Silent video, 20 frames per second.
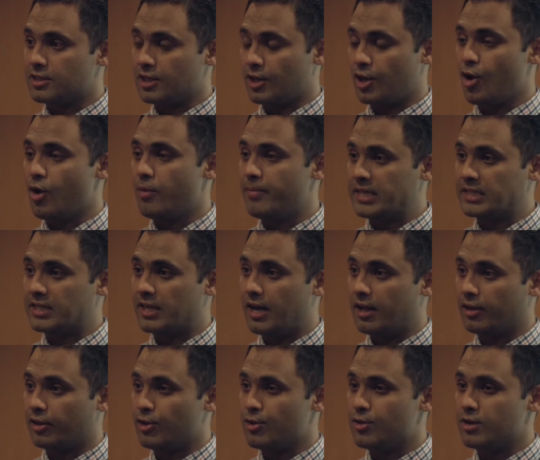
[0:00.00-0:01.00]
secure mental
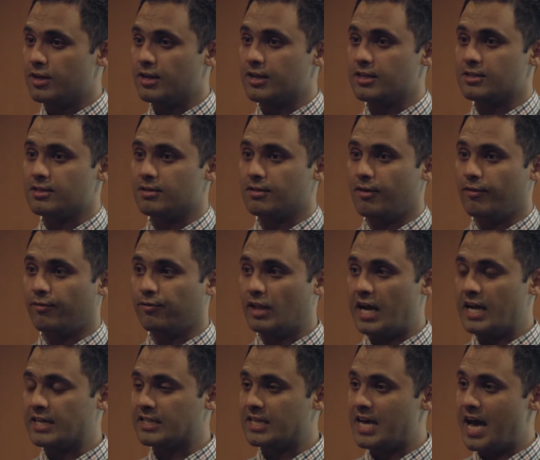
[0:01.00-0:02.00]
health unit is a
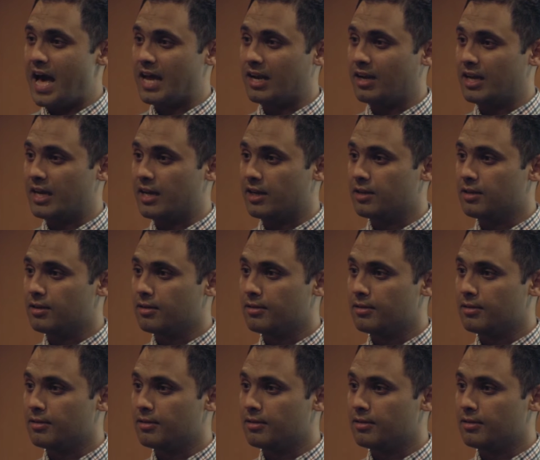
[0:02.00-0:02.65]
flight to Adelaide.